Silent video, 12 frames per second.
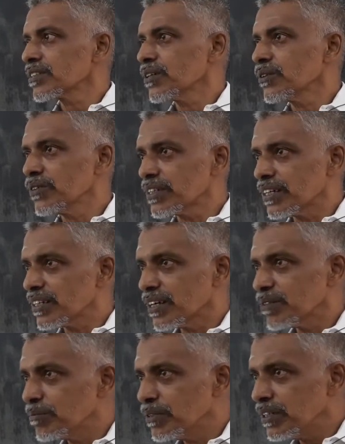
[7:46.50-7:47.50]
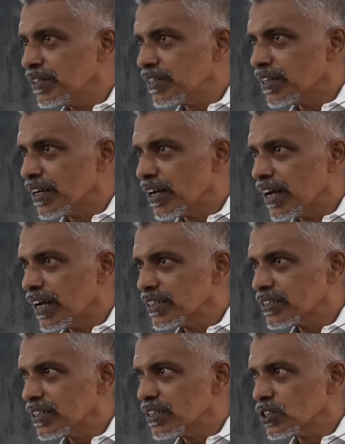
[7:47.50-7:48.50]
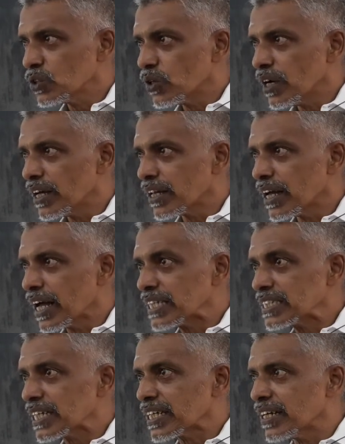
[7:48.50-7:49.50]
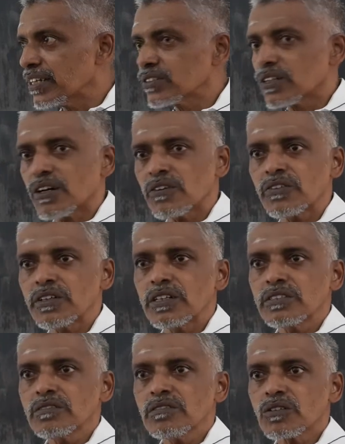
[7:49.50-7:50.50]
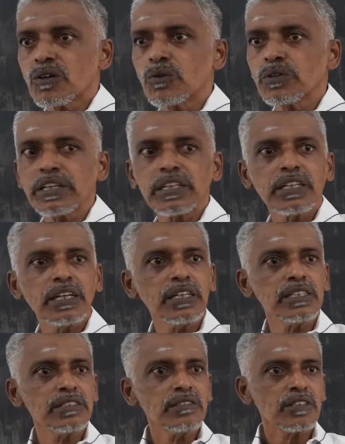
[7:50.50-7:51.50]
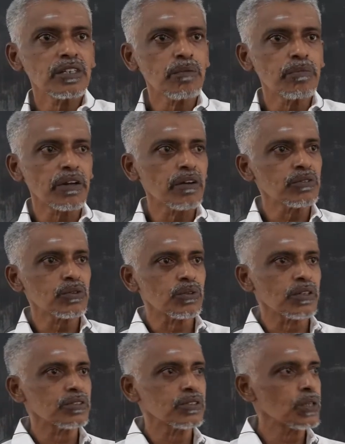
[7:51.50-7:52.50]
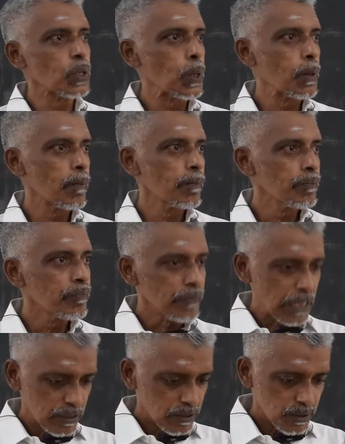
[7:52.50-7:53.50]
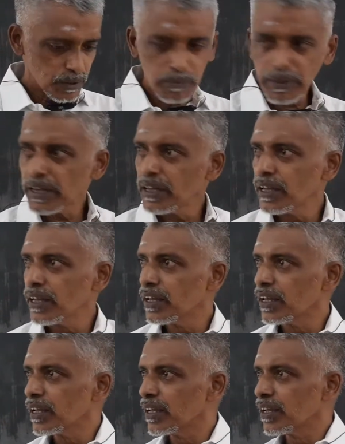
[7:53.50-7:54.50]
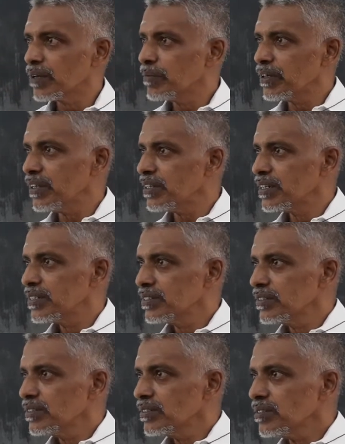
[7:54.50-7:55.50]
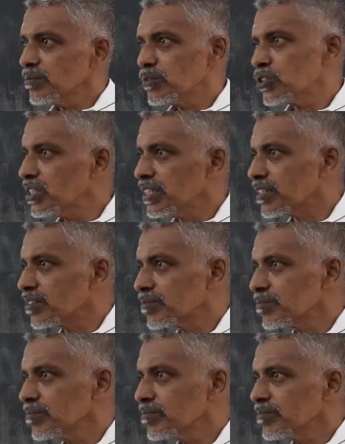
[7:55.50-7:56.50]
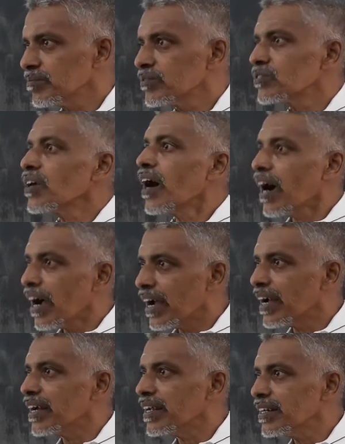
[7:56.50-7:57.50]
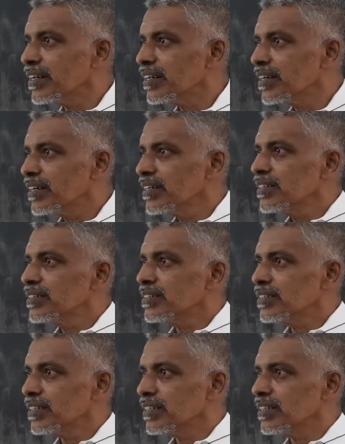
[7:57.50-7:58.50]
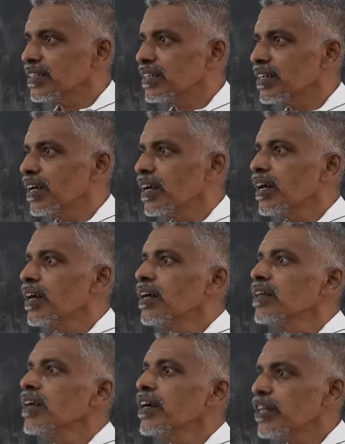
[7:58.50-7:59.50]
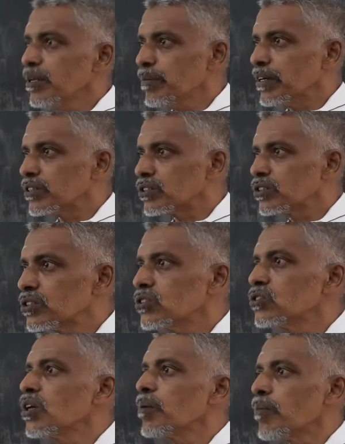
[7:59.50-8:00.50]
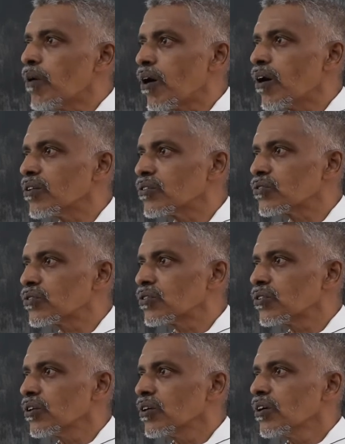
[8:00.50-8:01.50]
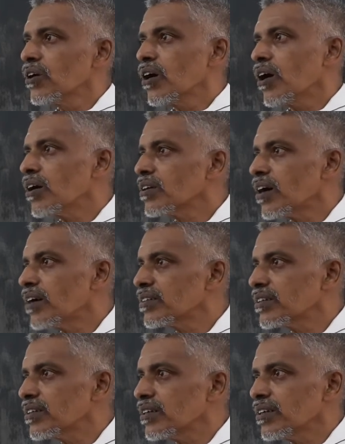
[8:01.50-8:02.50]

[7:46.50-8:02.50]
You cannot be as sure as the case of counting the number of students. You may be missing, and the elements, the balls are not